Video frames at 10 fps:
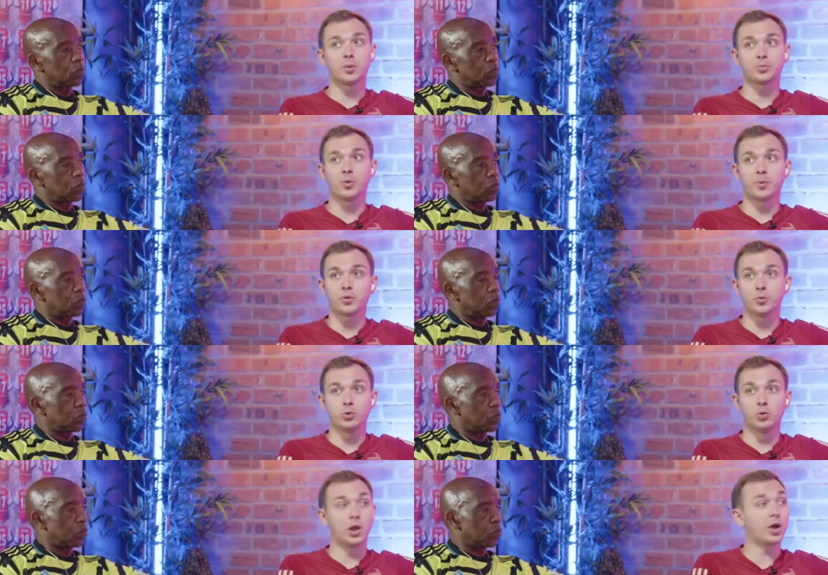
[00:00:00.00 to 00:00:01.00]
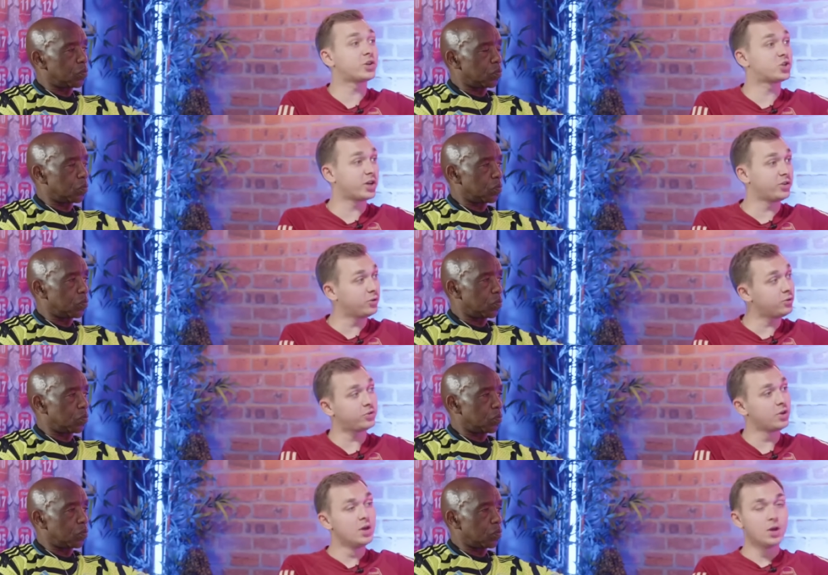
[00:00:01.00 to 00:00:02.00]
Speaker 1: up top. I think we all liked Jesus,
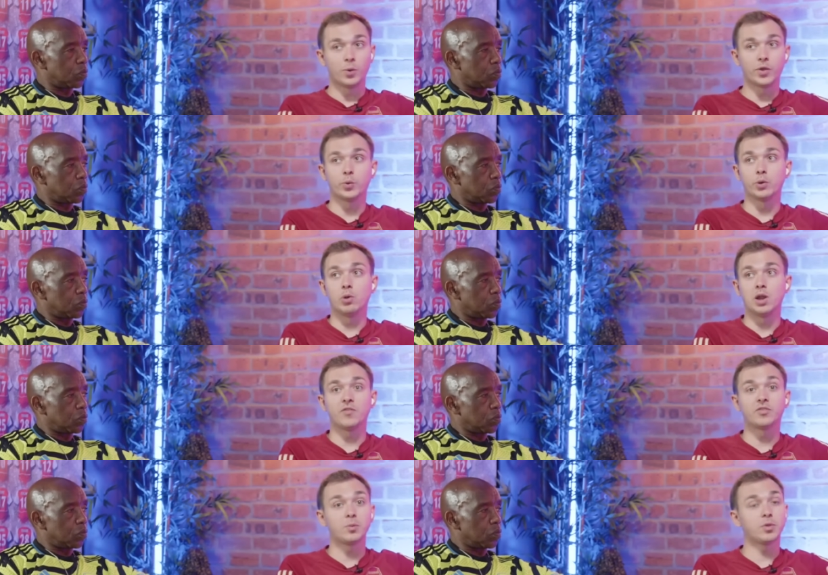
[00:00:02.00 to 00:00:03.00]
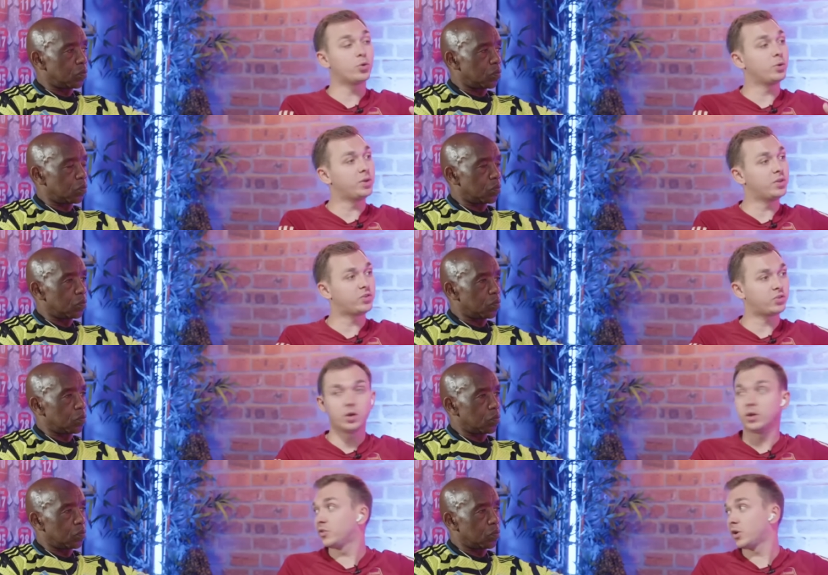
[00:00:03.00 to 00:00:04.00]
whether we all loved him and thought he'd be this
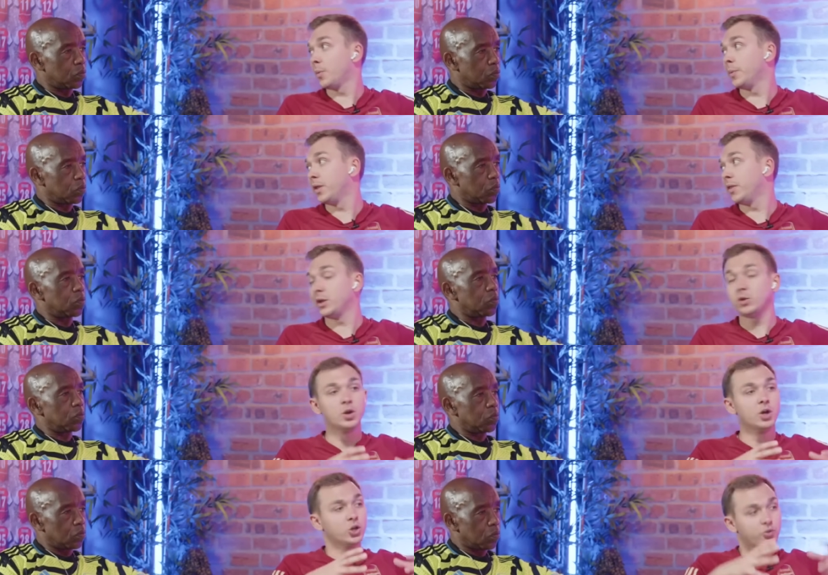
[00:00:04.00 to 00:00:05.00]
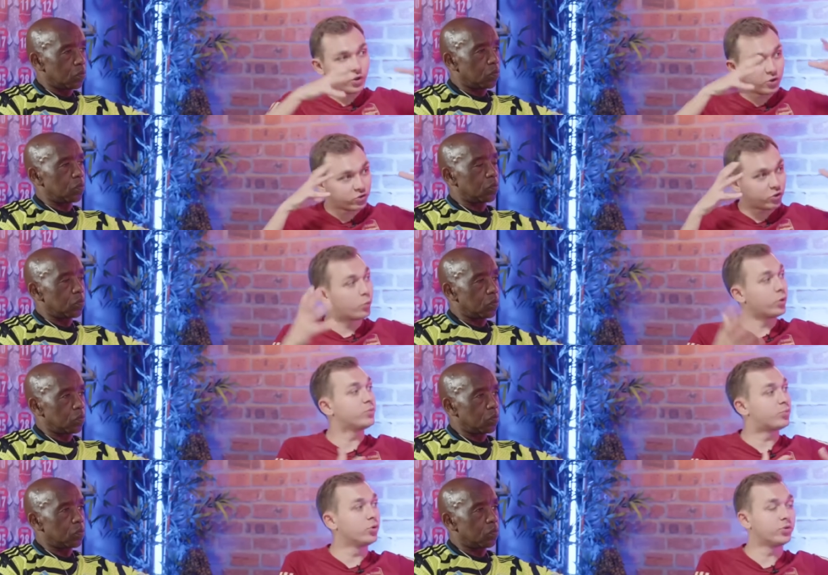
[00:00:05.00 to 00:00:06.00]
good. He's come in and then you've understood what he's
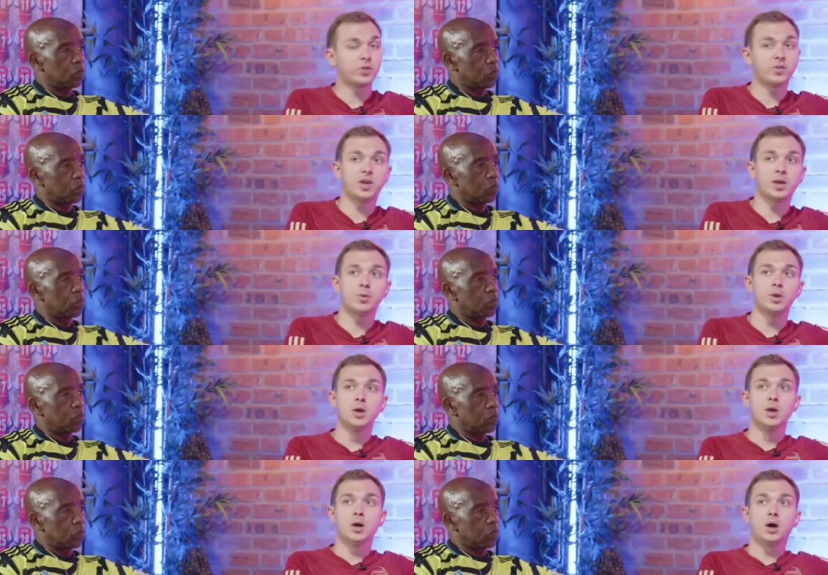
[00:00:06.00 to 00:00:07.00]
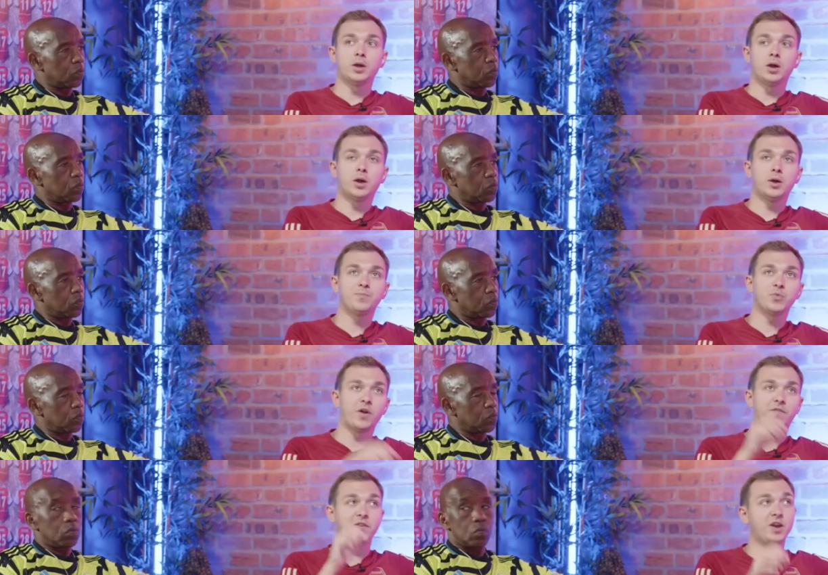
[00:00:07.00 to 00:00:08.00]
brought to the team. And I
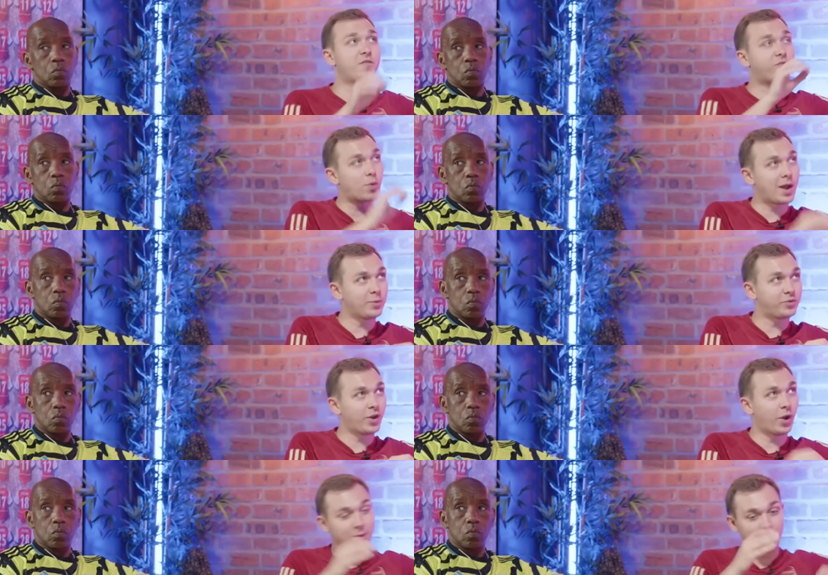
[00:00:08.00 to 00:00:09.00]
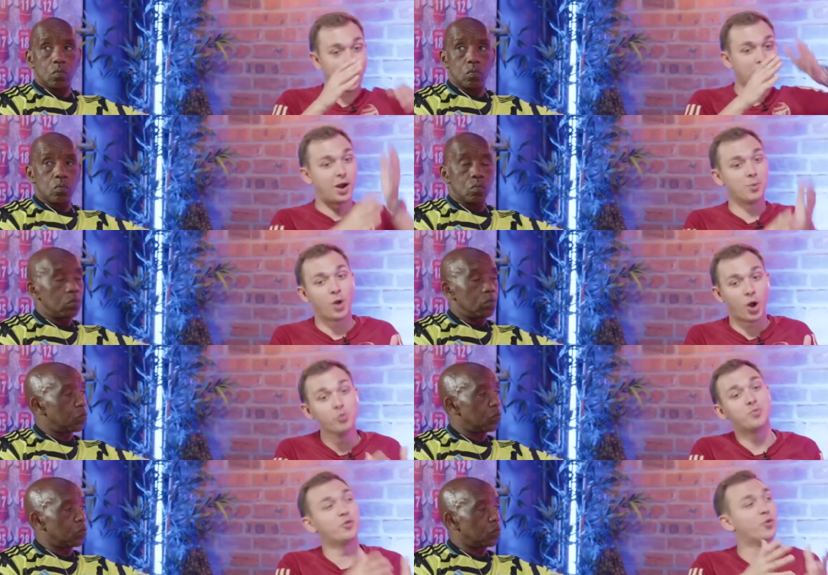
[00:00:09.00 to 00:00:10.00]
fear for Ramsdale. I mean, I'm
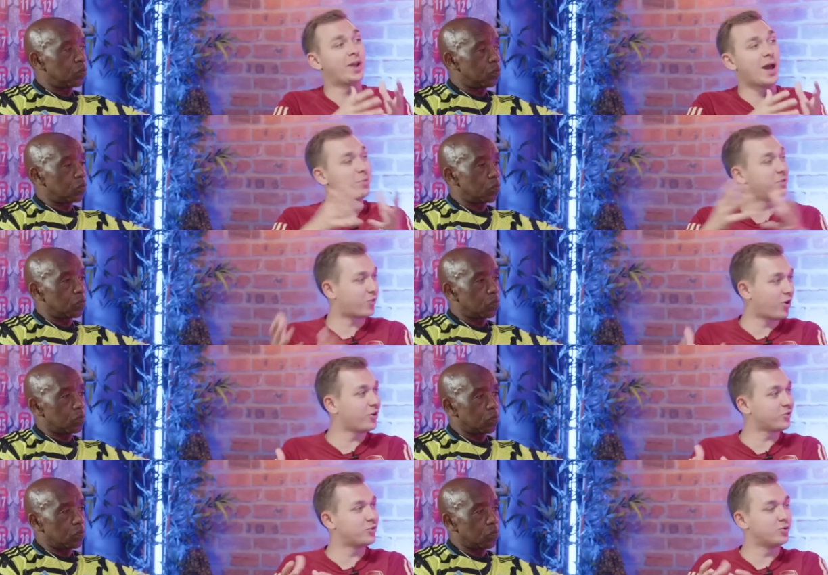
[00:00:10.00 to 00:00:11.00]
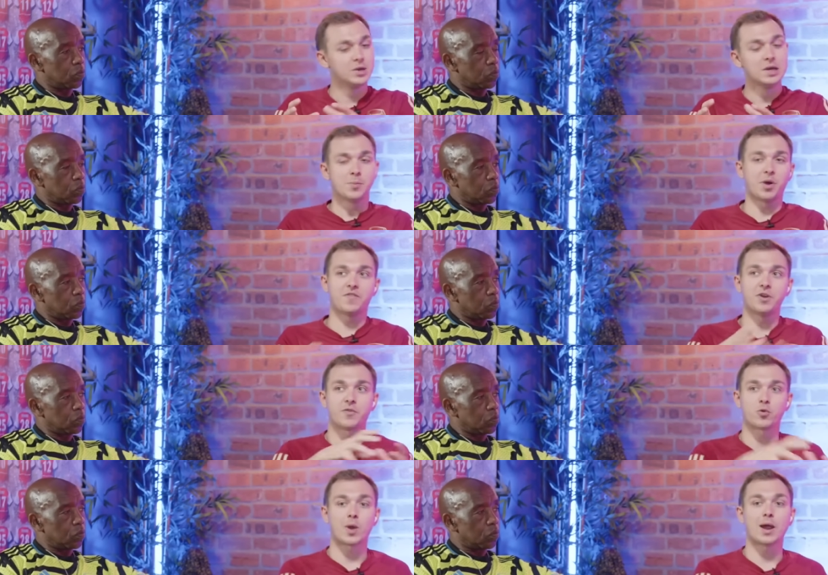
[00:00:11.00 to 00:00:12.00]
hopeful and happy for Arsenal, but I fear
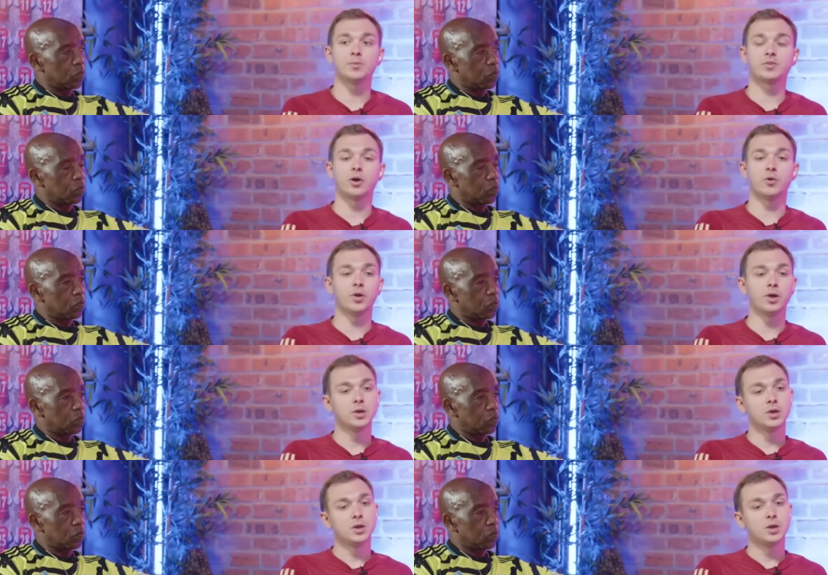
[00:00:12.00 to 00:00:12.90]
for Ramsdale that,